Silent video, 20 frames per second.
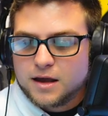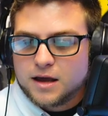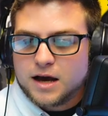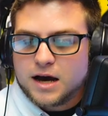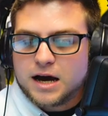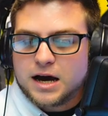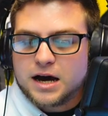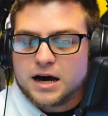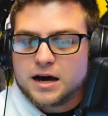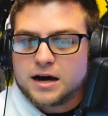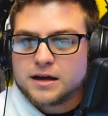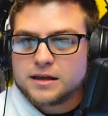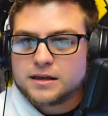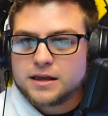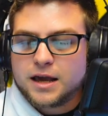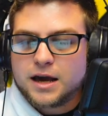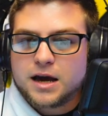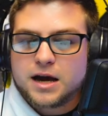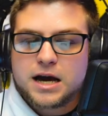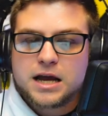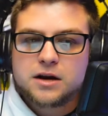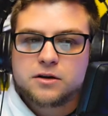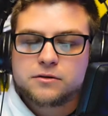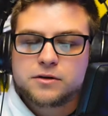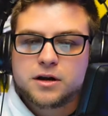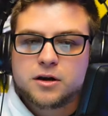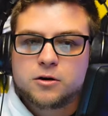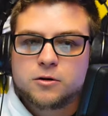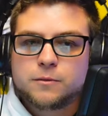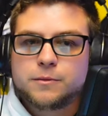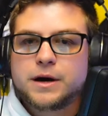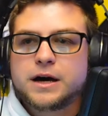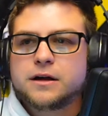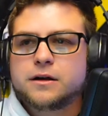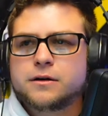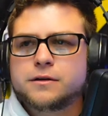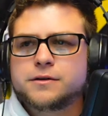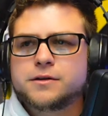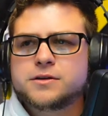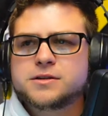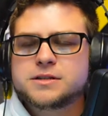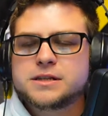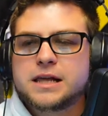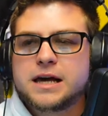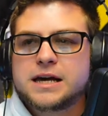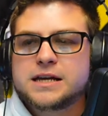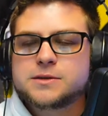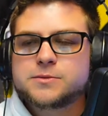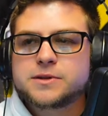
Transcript: Uh, yeah, I don't know about all those lines